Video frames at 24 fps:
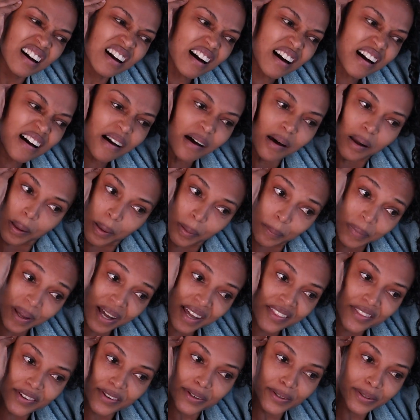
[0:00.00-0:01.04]
um,
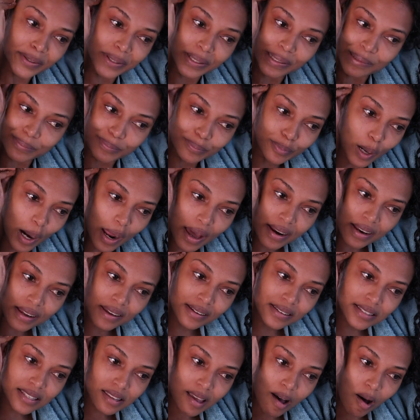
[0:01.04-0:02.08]
other
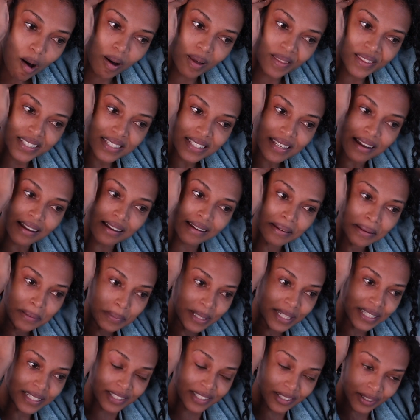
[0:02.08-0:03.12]
products all the time
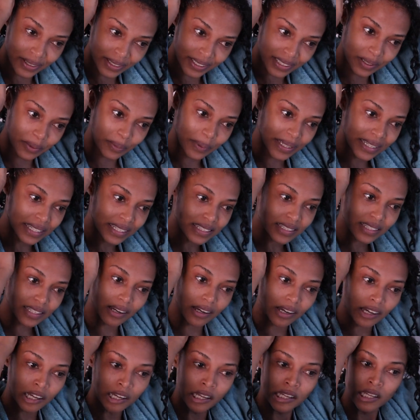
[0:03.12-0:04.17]
during the week
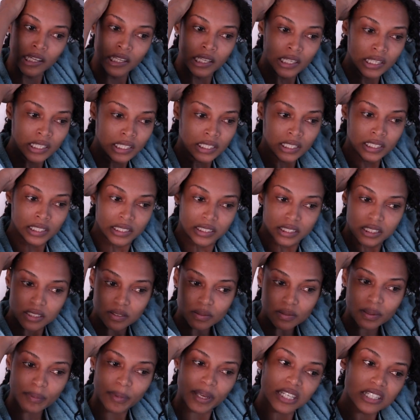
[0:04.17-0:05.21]
so just
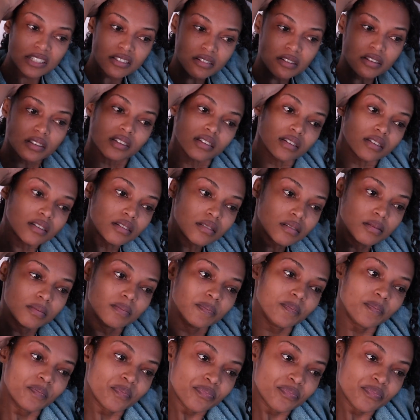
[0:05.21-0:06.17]
want to make sure you